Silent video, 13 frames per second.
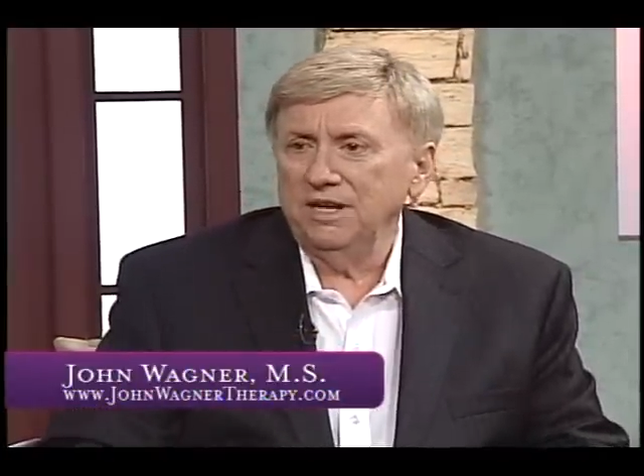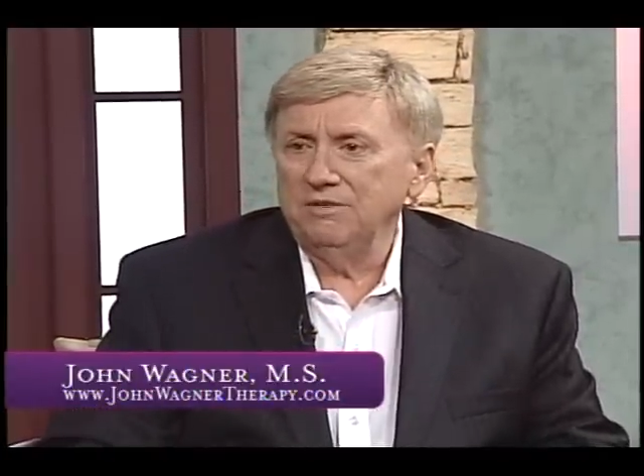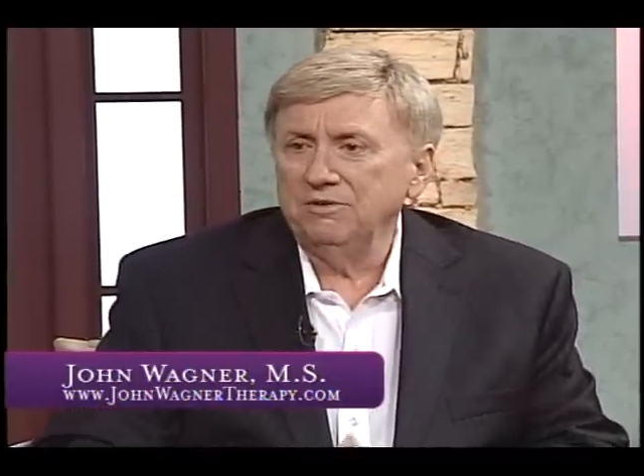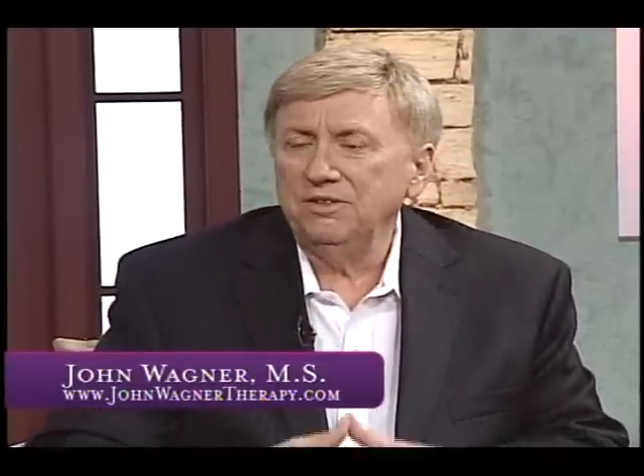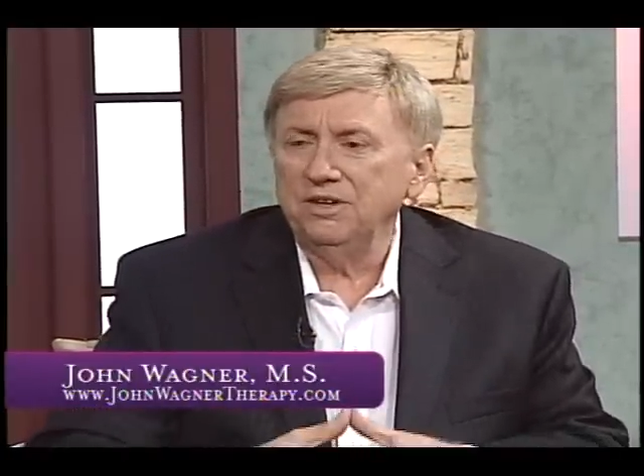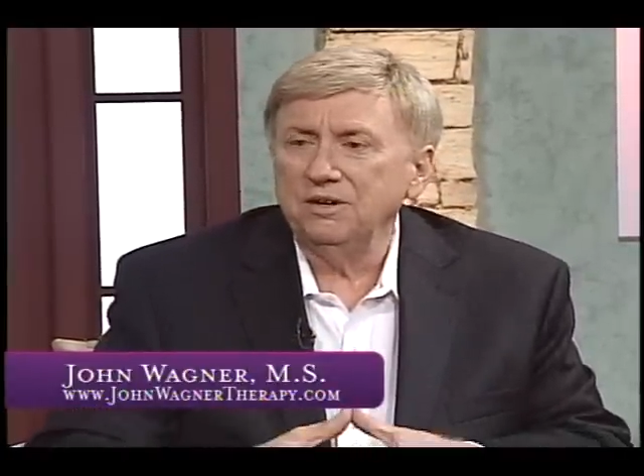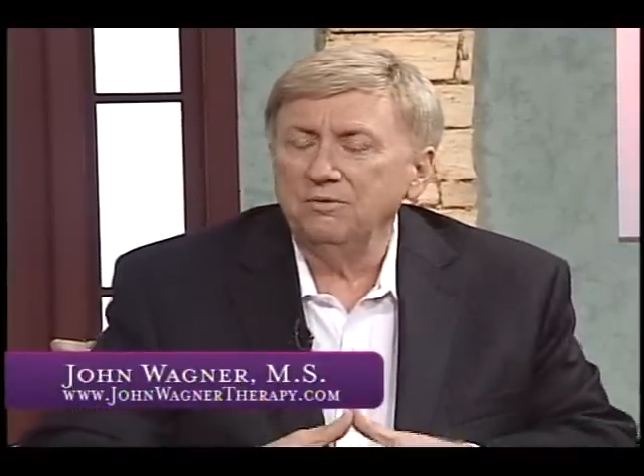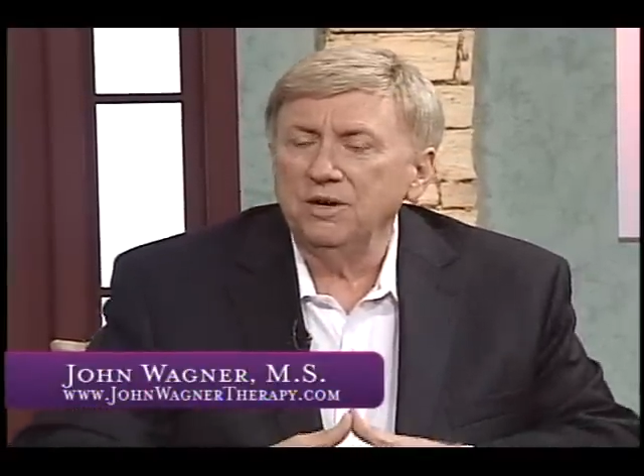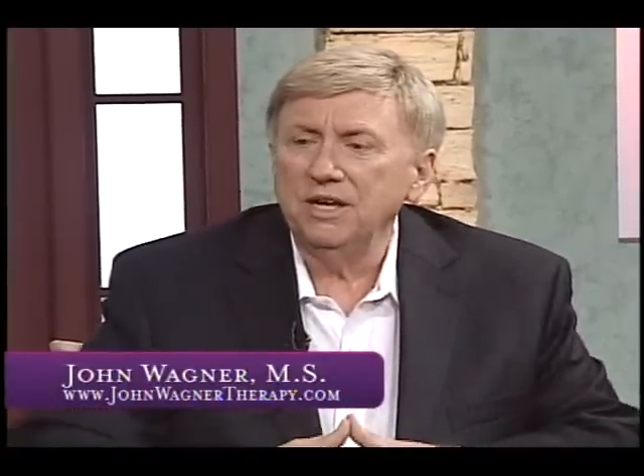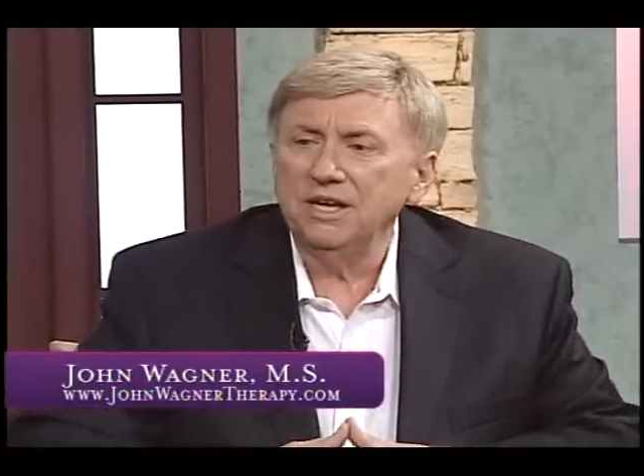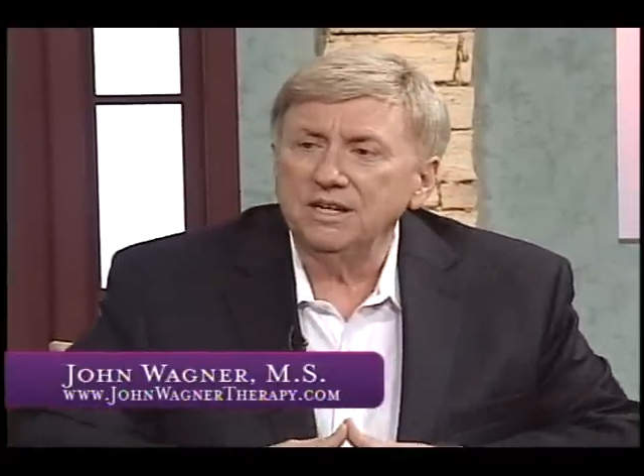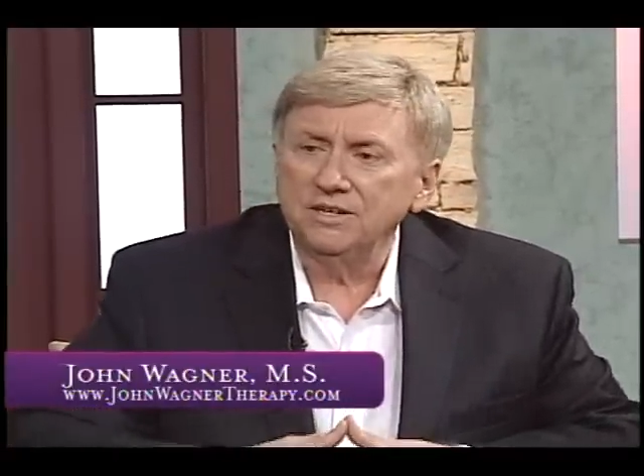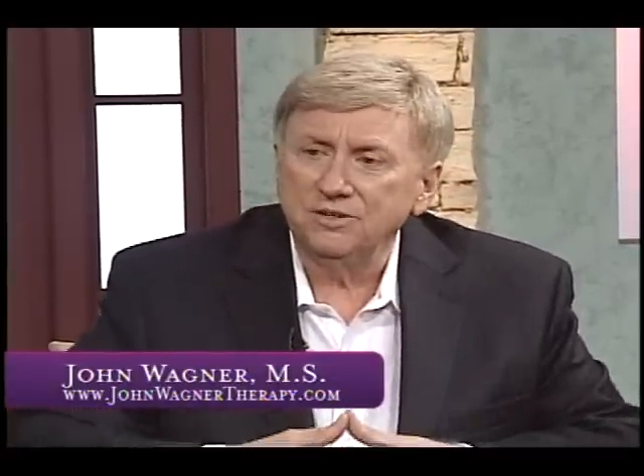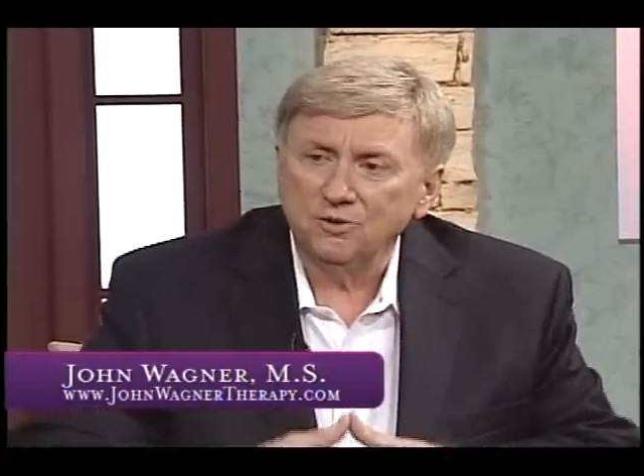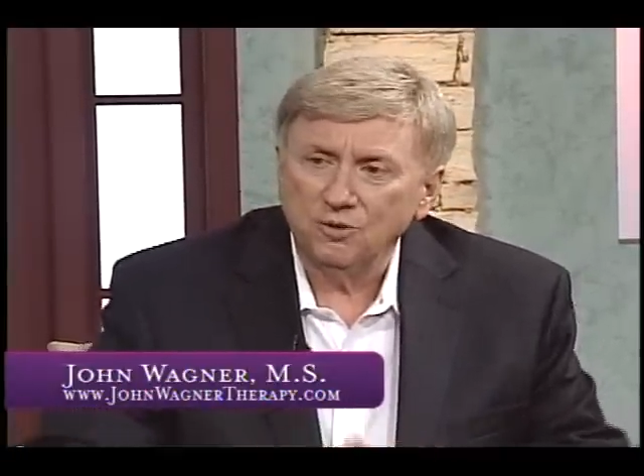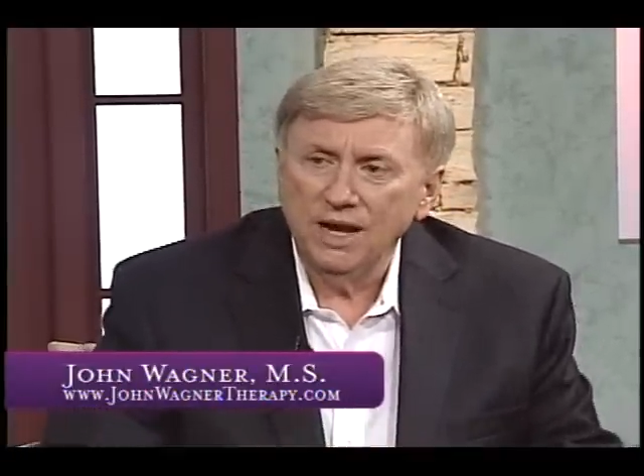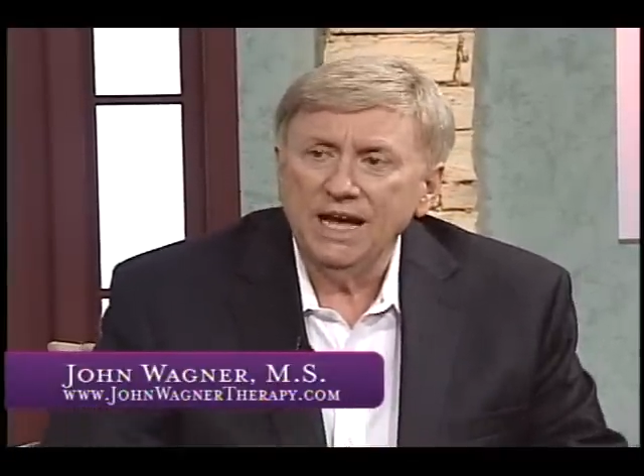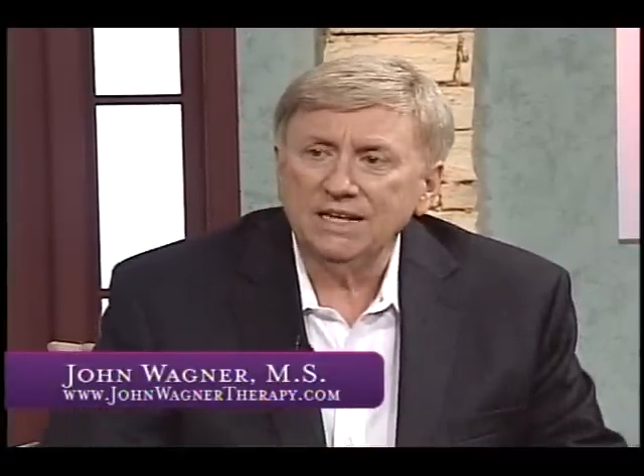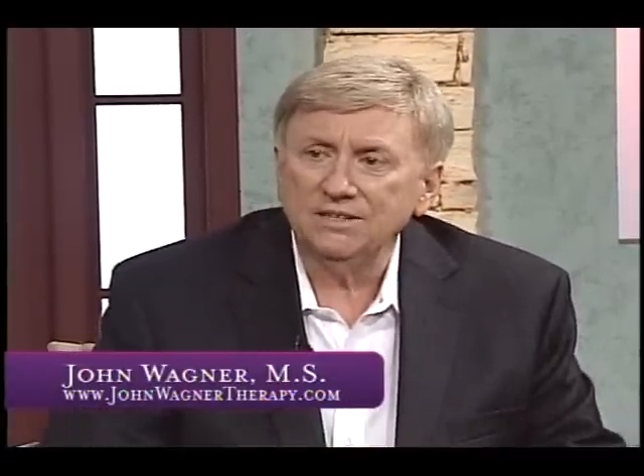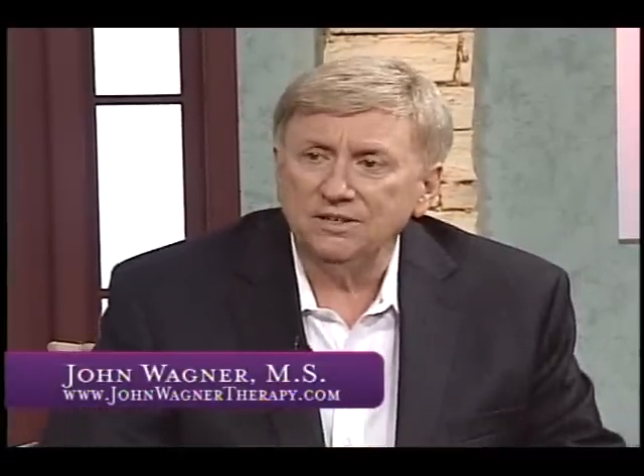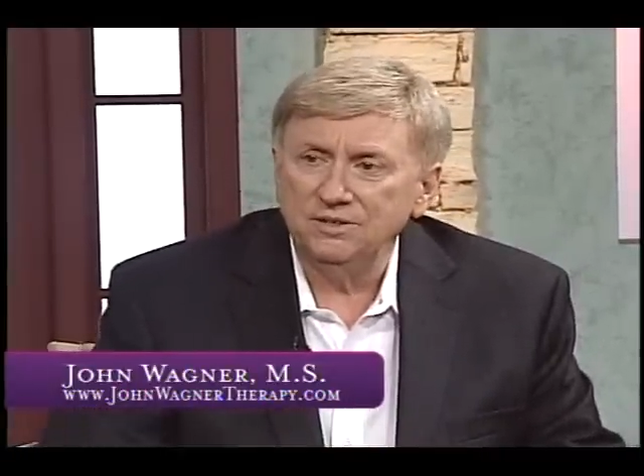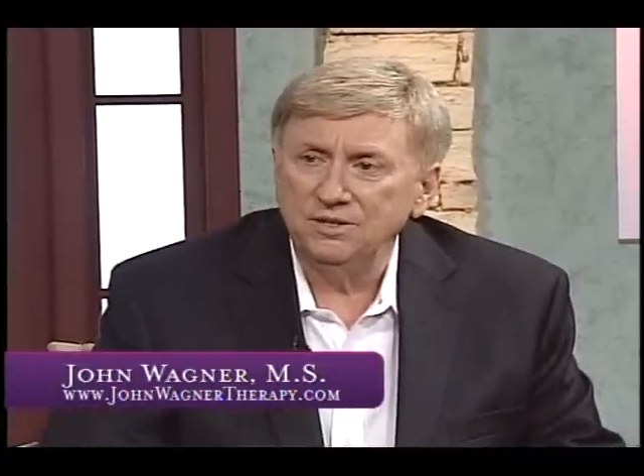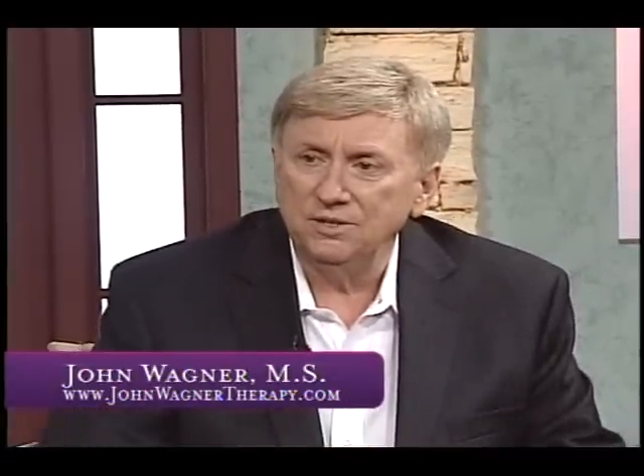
and everything we get attracted